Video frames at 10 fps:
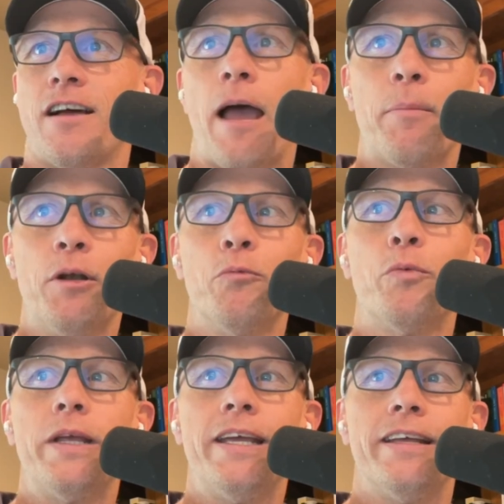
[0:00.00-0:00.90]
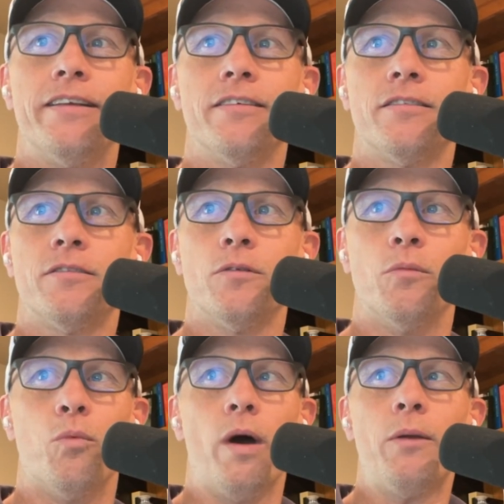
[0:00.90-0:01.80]
I'm going to read
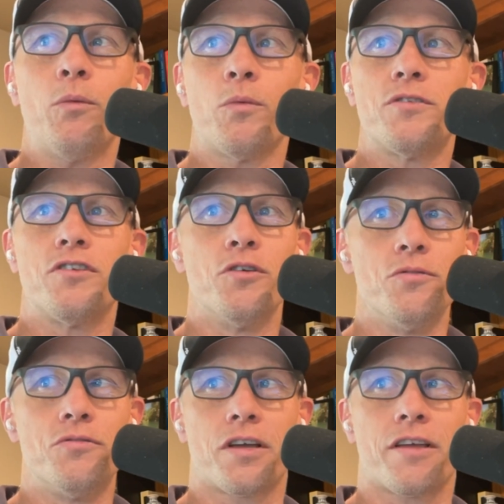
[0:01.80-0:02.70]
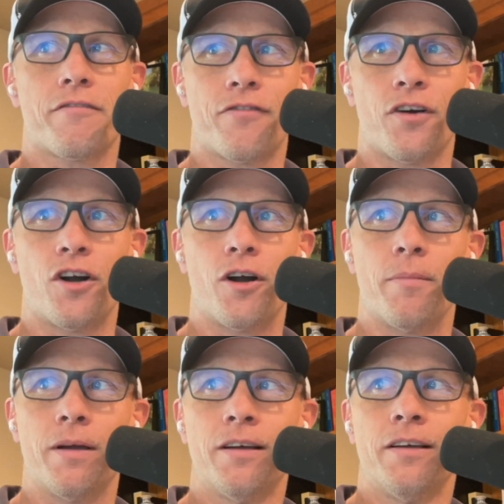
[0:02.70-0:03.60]
what was used to
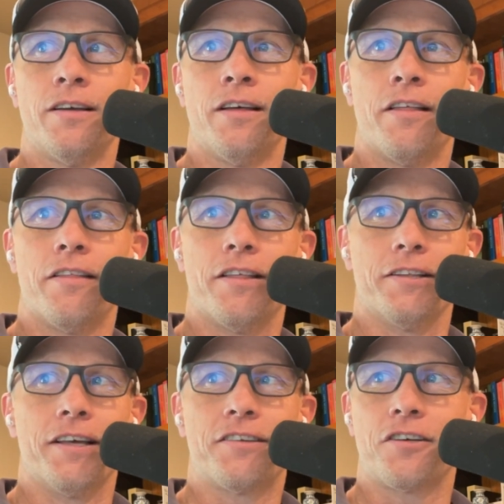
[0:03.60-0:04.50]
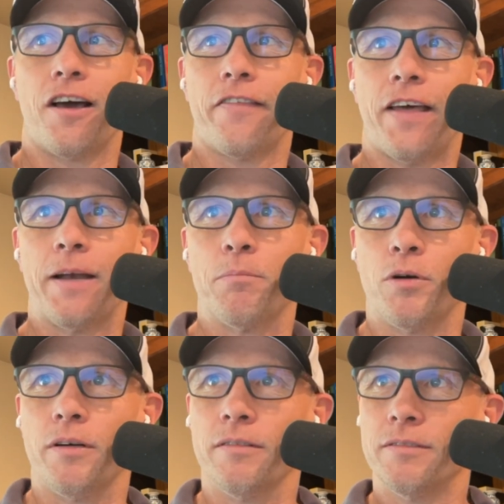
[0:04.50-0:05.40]
confirm that links are not that
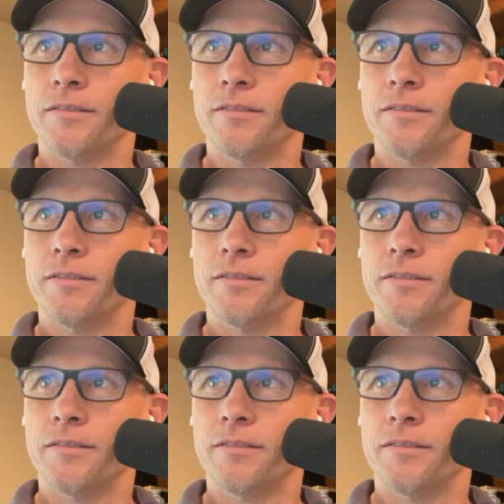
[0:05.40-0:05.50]
important.